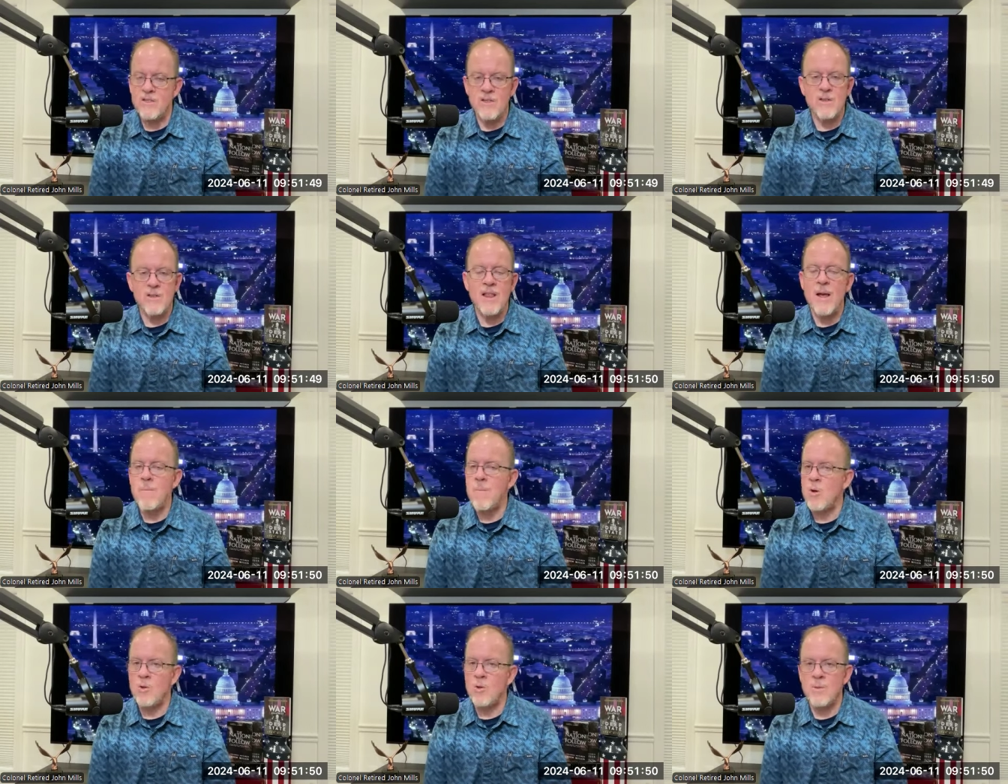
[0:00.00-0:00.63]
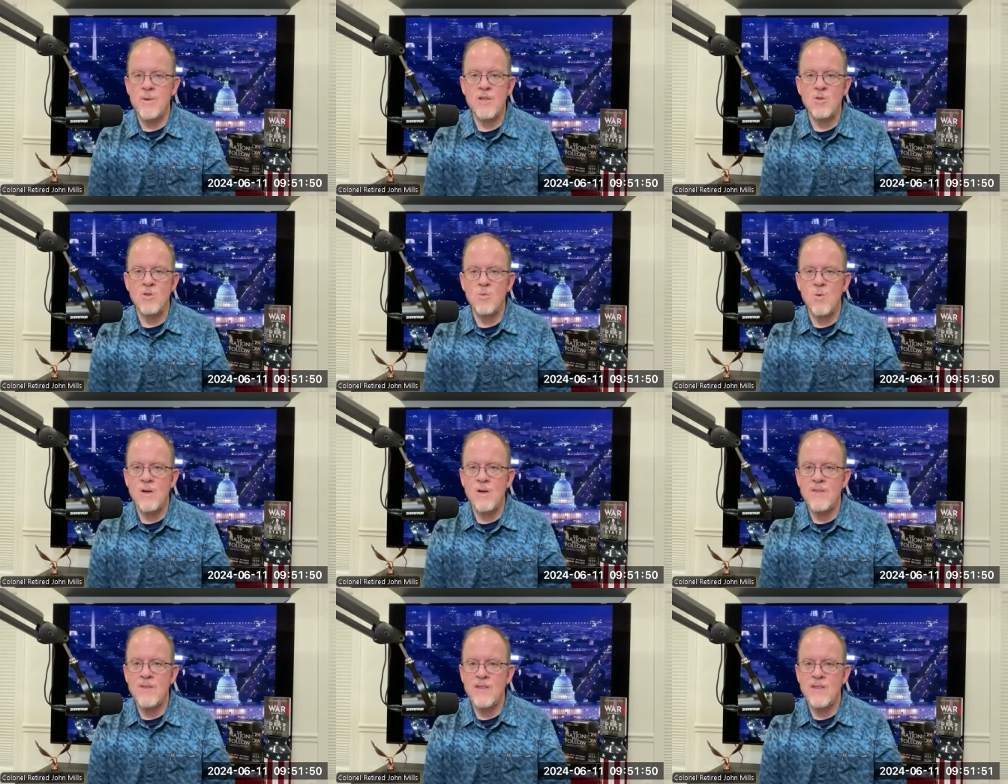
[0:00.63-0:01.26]
They're, that only means
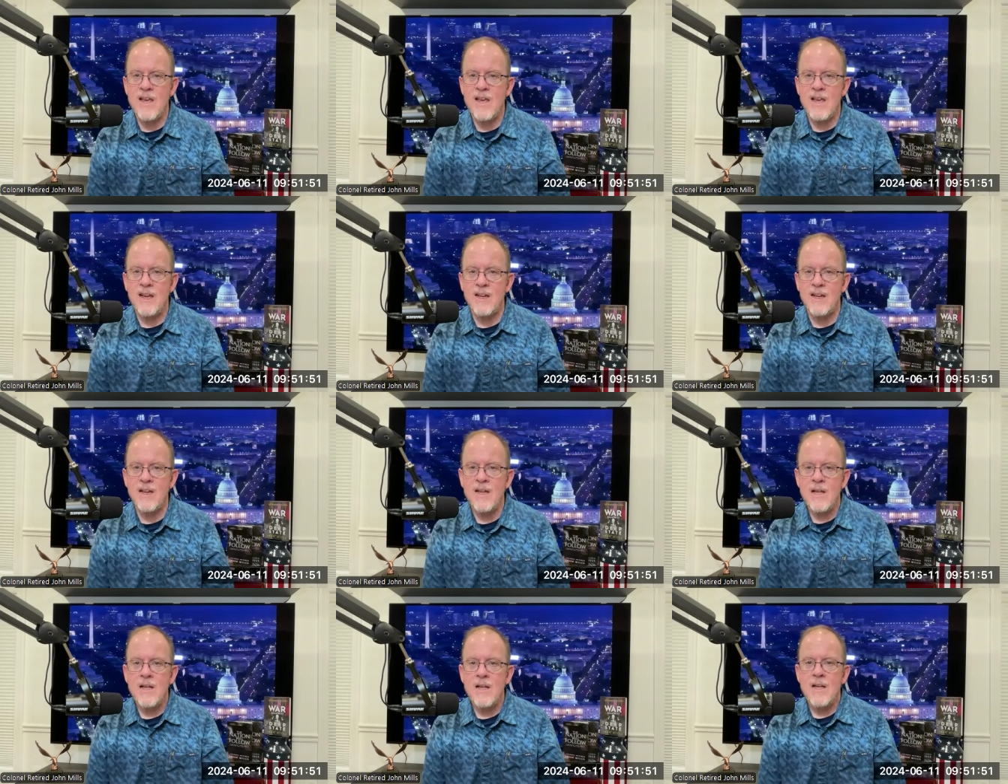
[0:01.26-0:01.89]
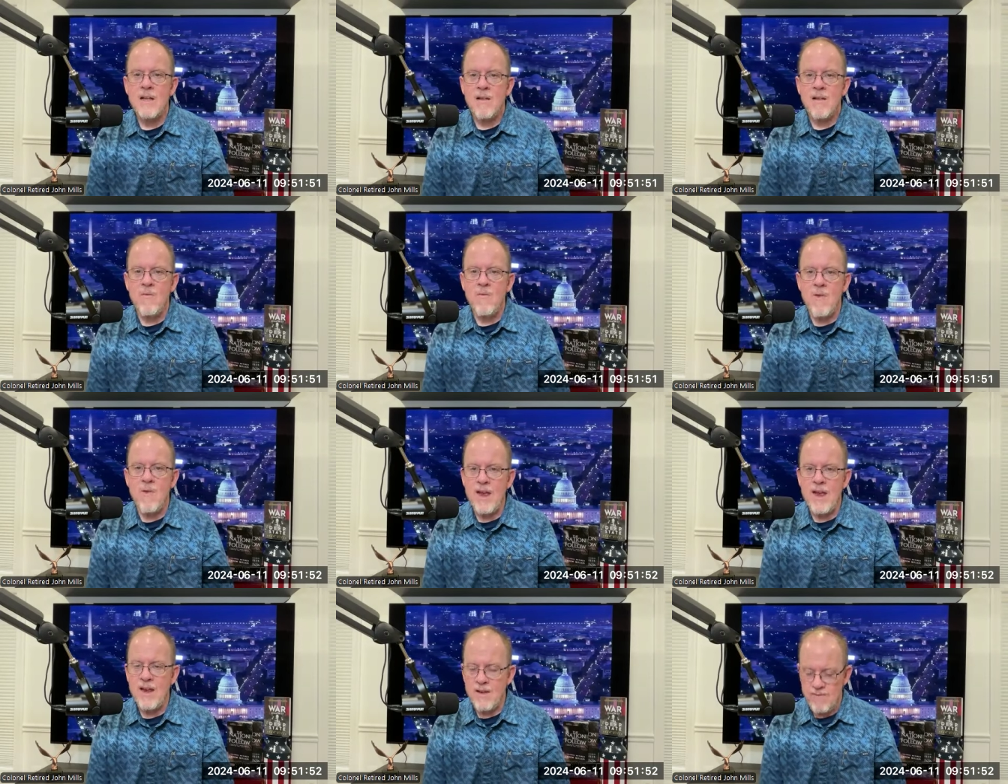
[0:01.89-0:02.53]
one thing:
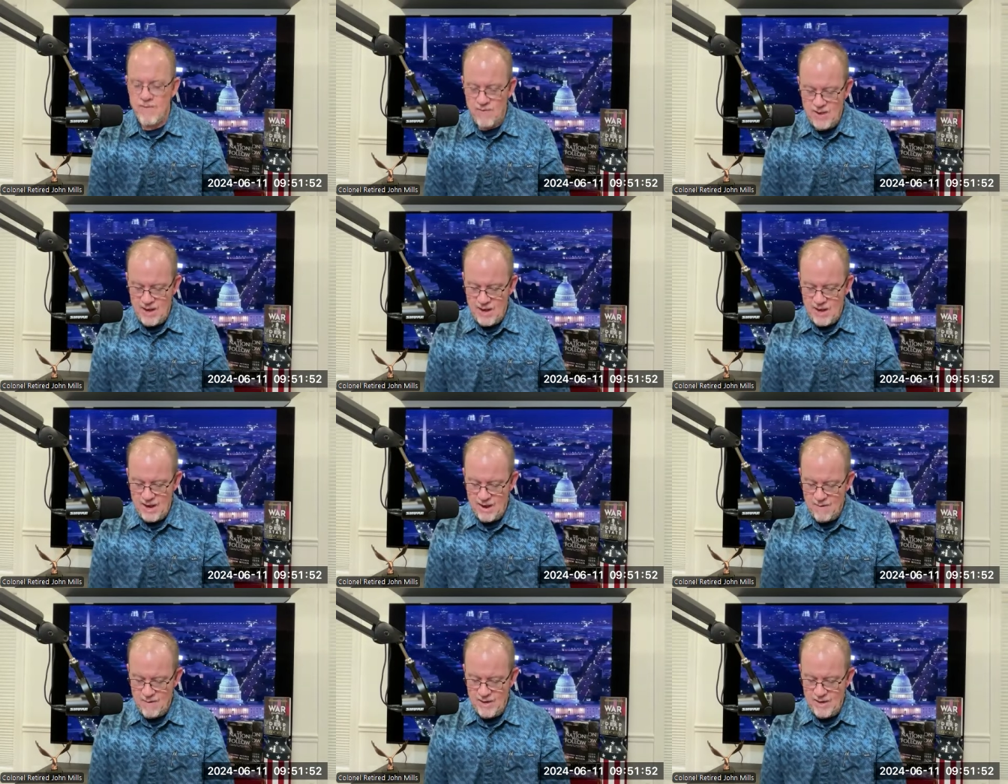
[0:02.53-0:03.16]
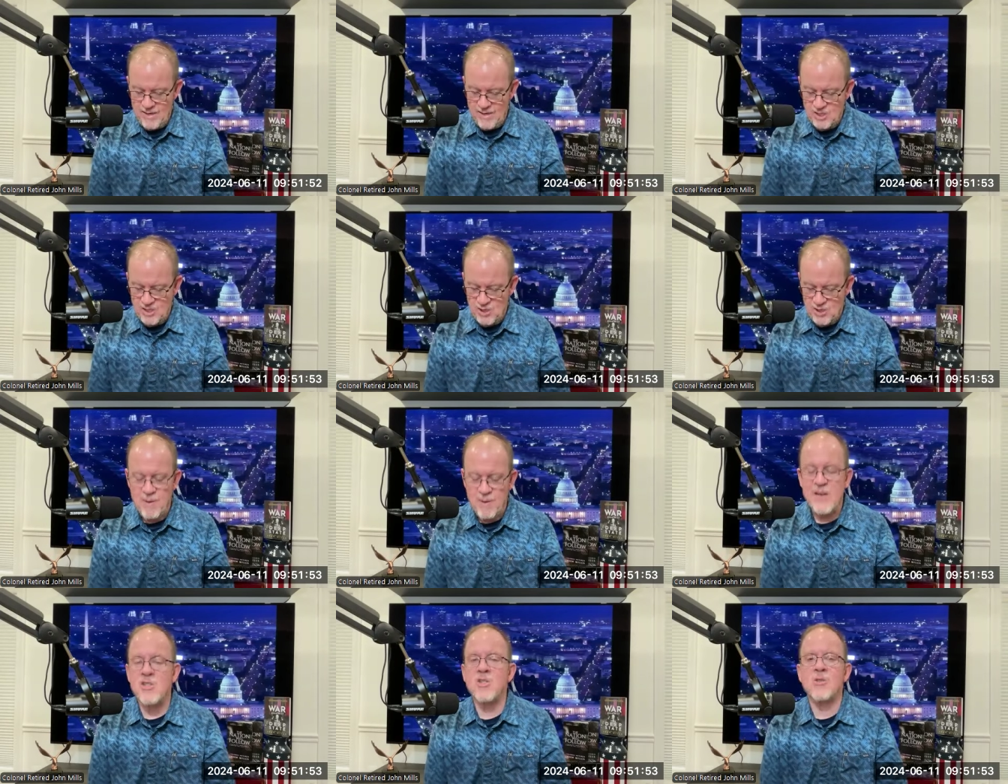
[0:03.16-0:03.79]
they they have a
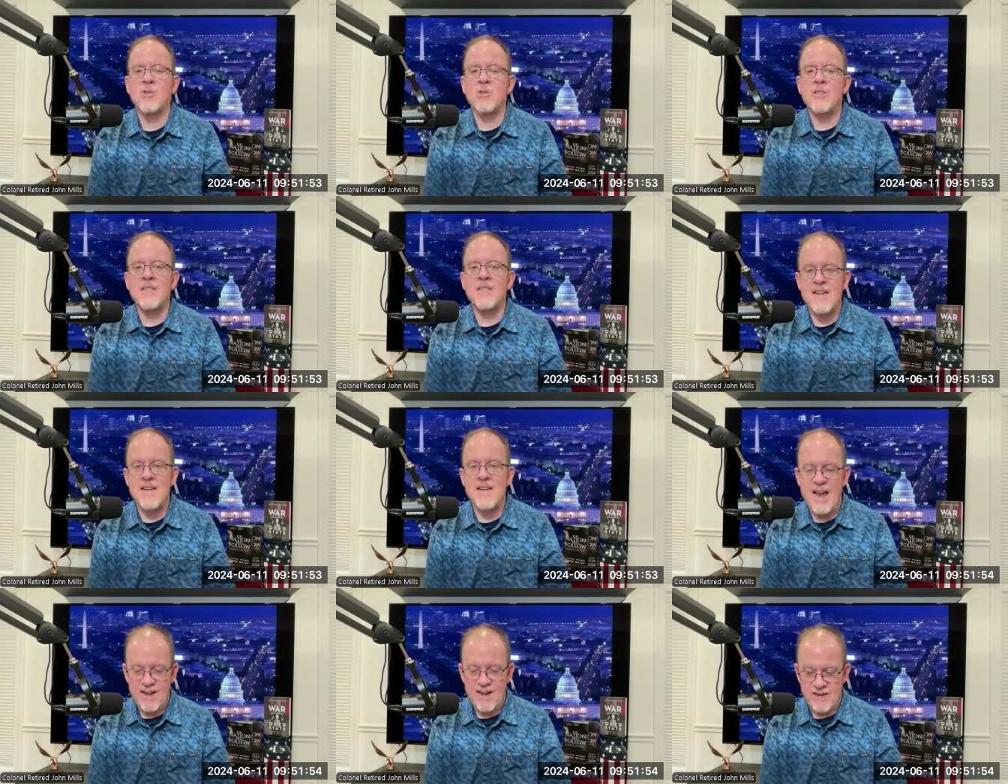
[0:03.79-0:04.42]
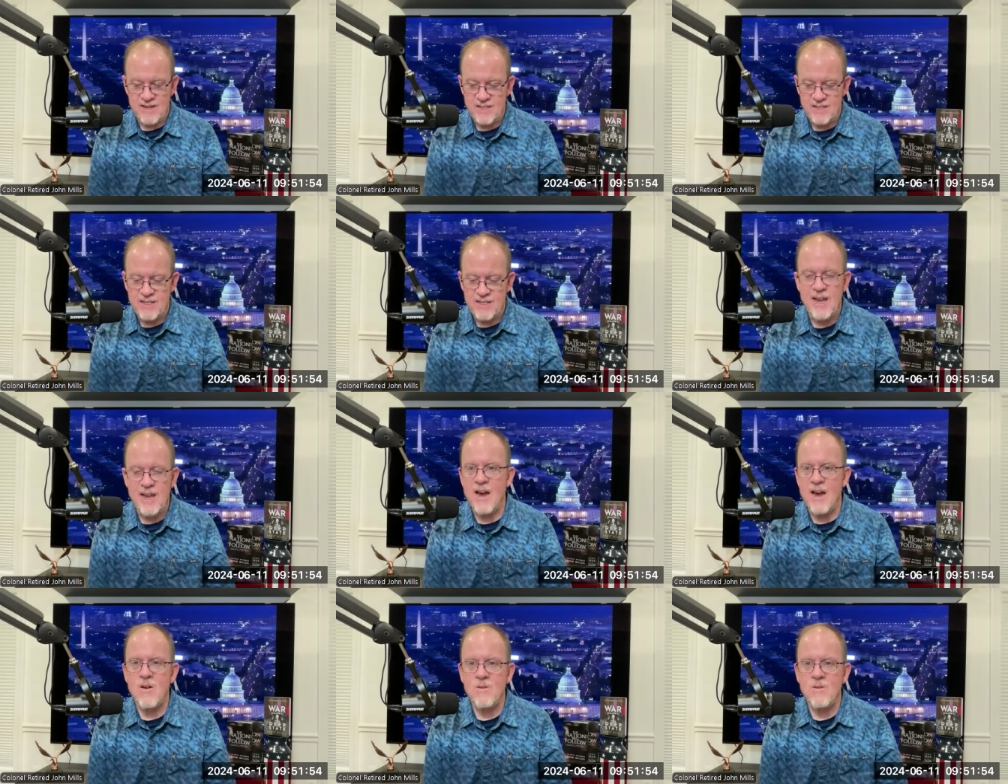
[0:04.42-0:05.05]
special status
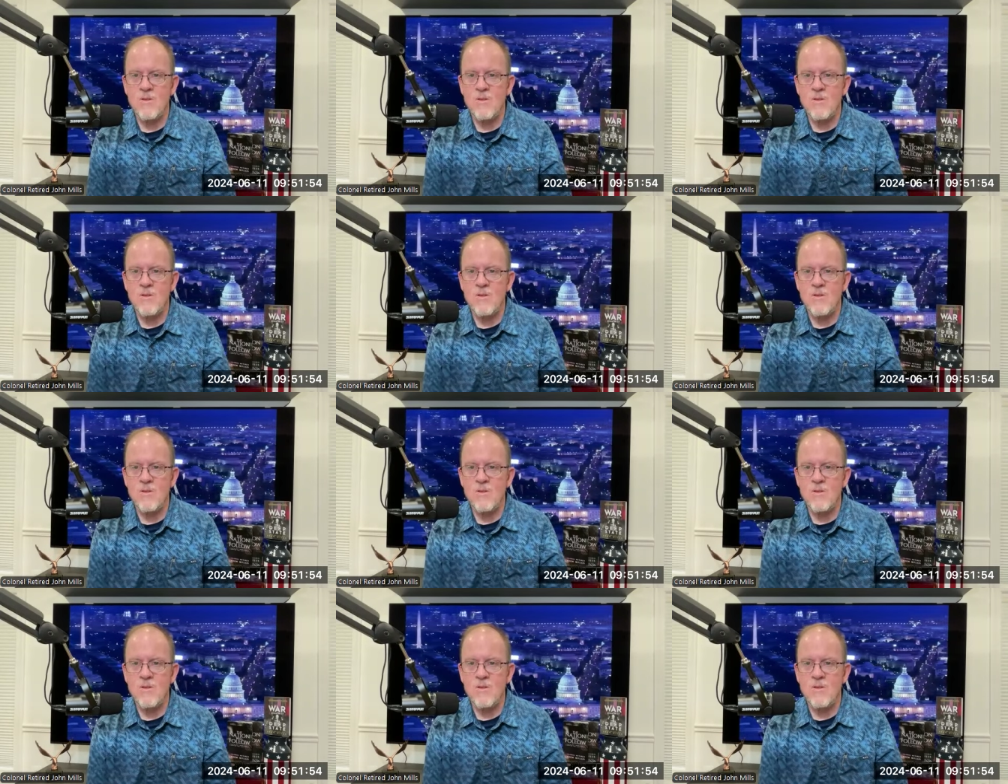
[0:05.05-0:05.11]
now.